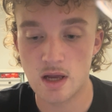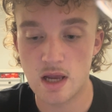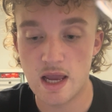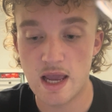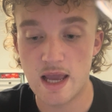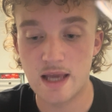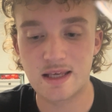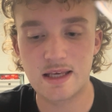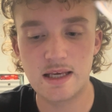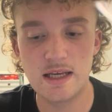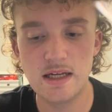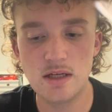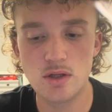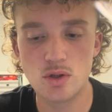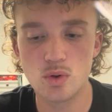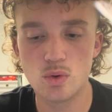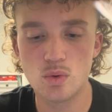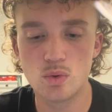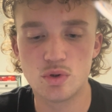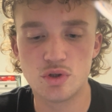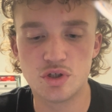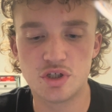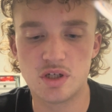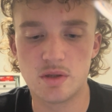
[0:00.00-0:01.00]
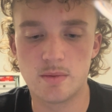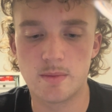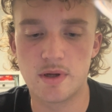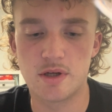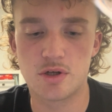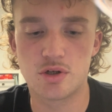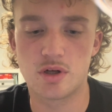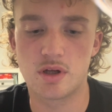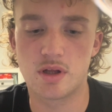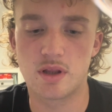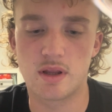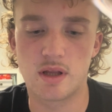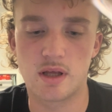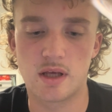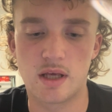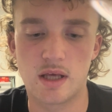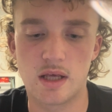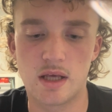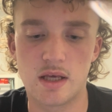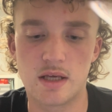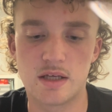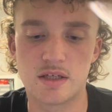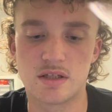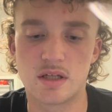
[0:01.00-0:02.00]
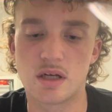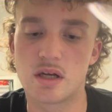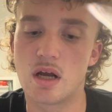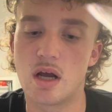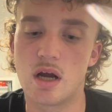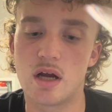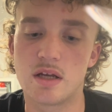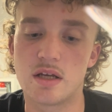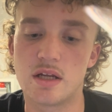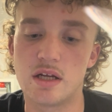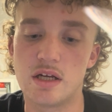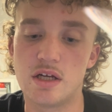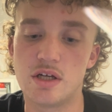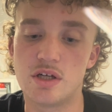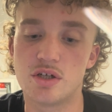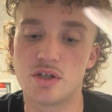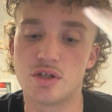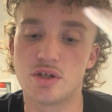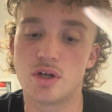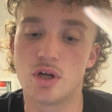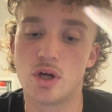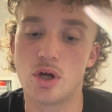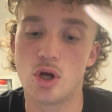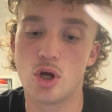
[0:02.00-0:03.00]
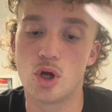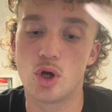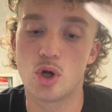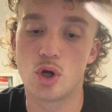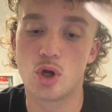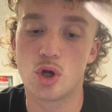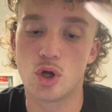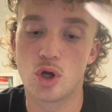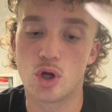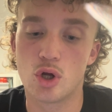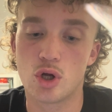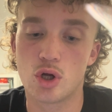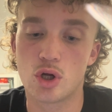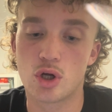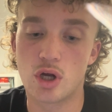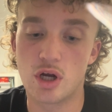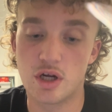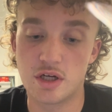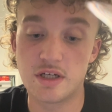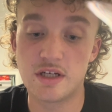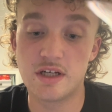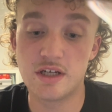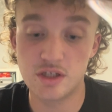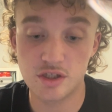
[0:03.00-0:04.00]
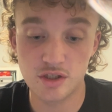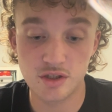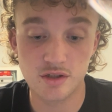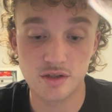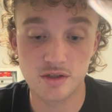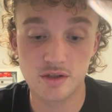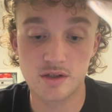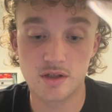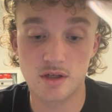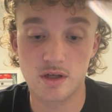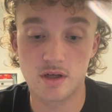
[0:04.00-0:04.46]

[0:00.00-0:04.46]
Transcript: A key tool in geometric thinking is the Cartesian coordinate